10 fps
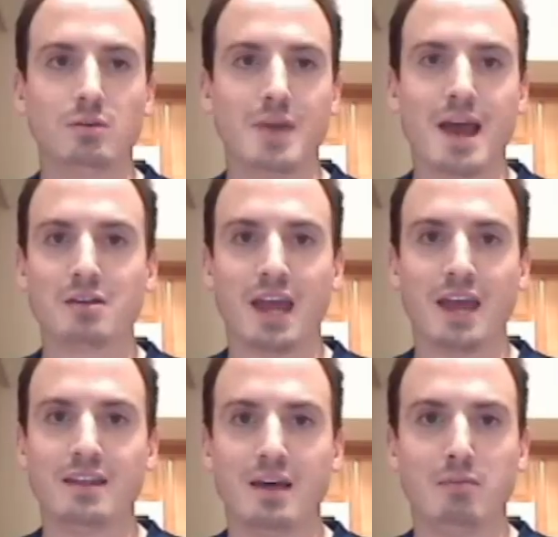We
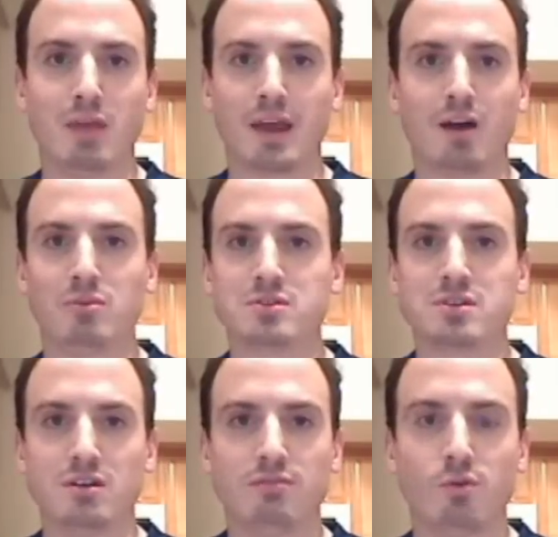outgained them like almost
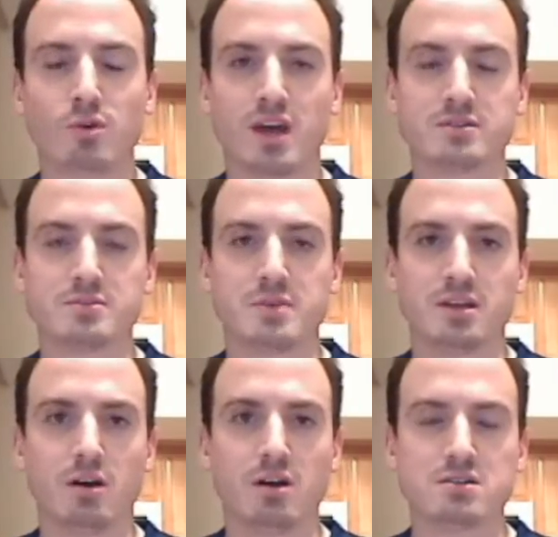4 times as many
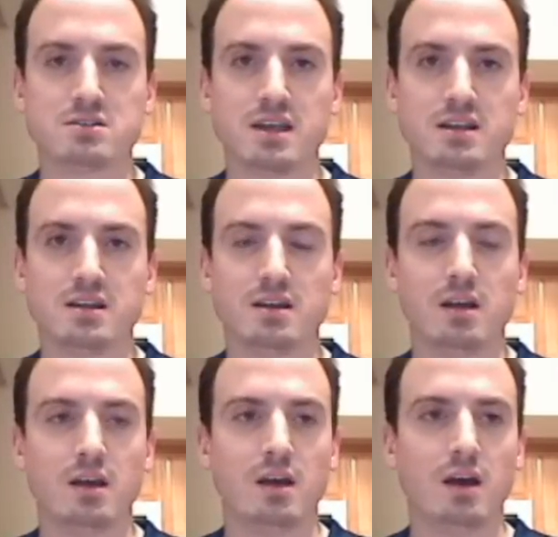yards as they did.
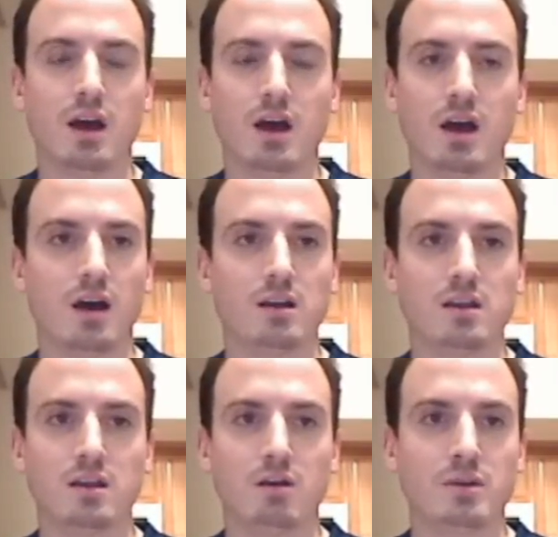
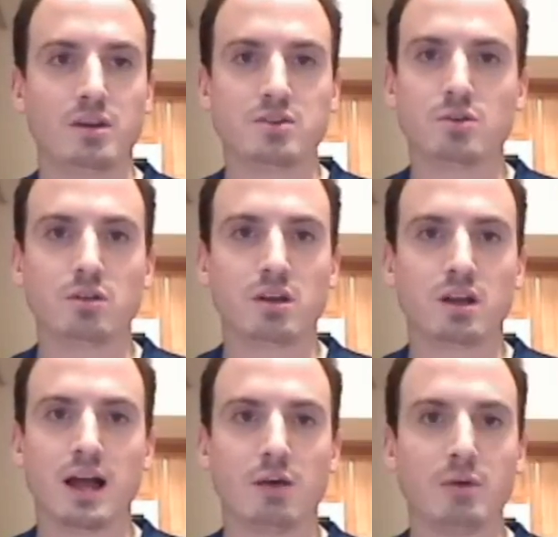We controlled the
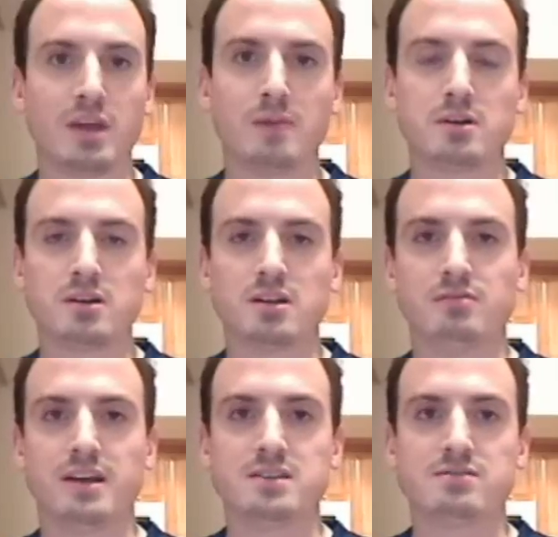clock. We kept our
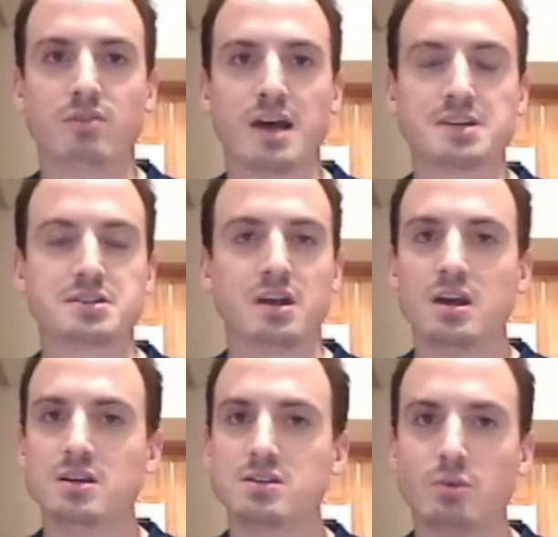defense fresh,
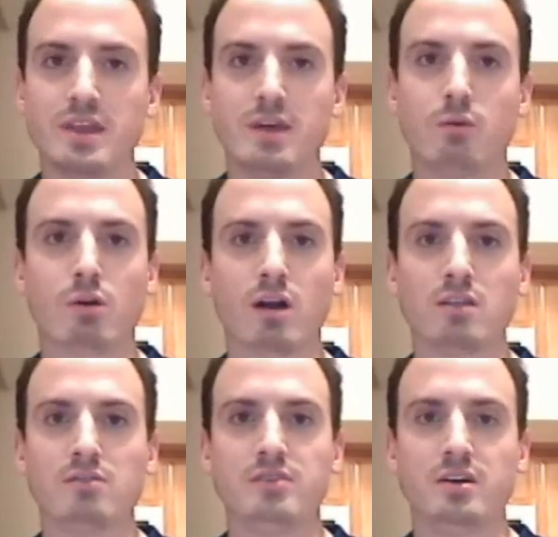so when they were
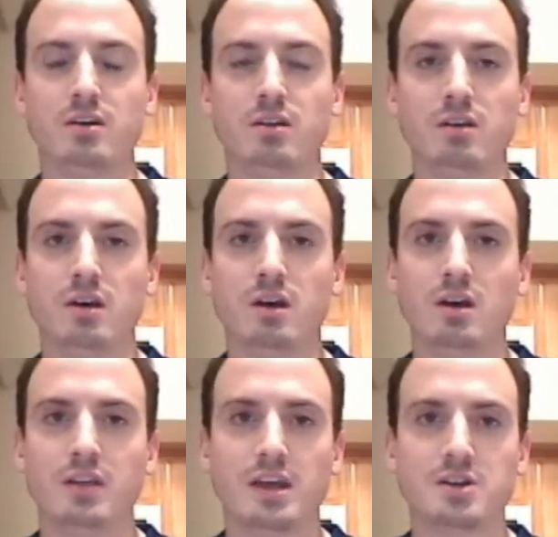on the field,
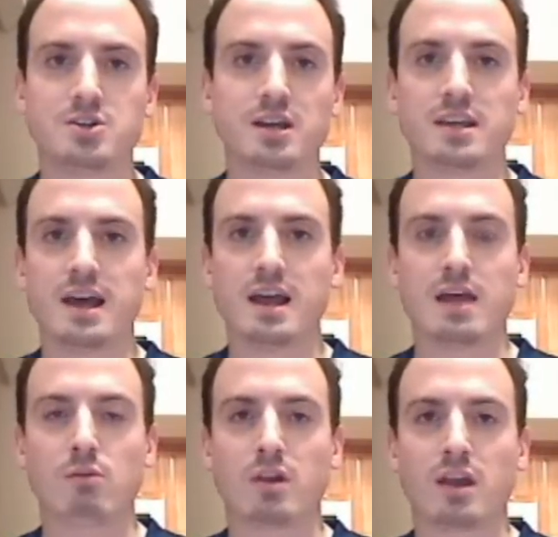they could shut down
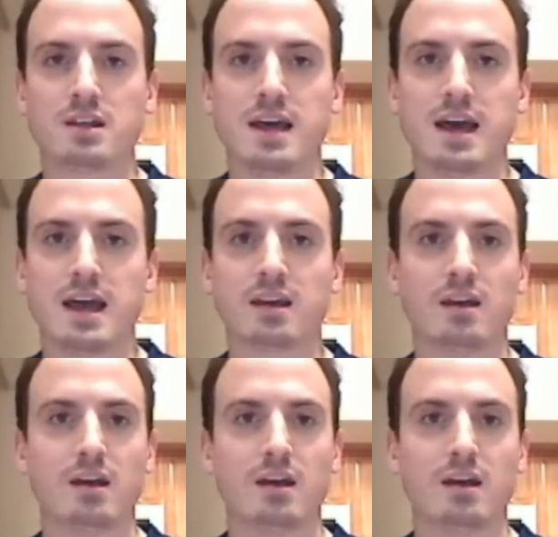that running attack.